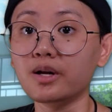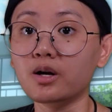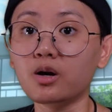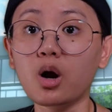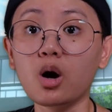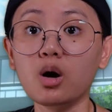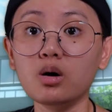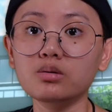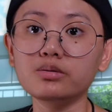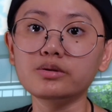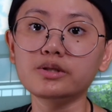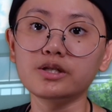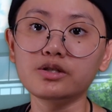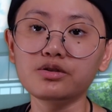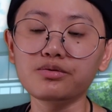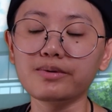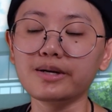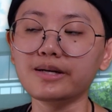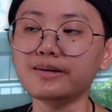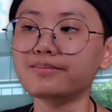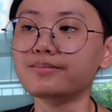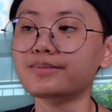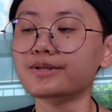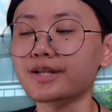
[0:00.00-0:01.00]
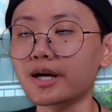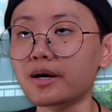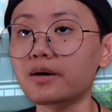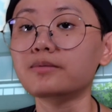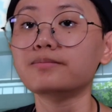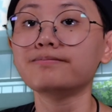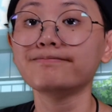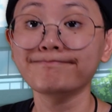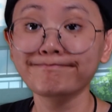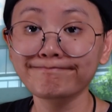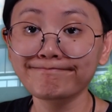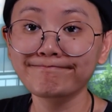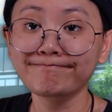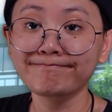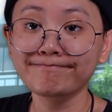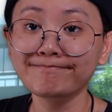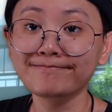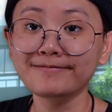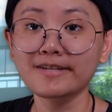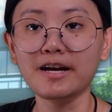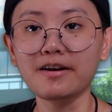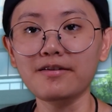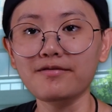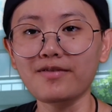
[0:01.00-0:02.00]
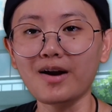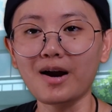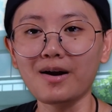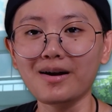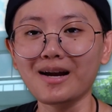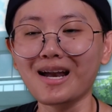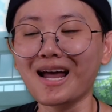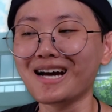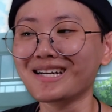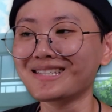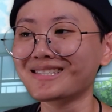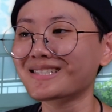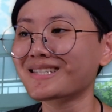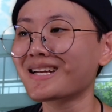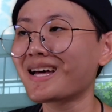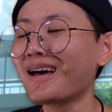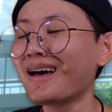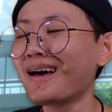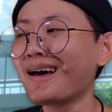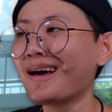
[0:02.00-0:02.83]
their goals and dreams. So, very nice.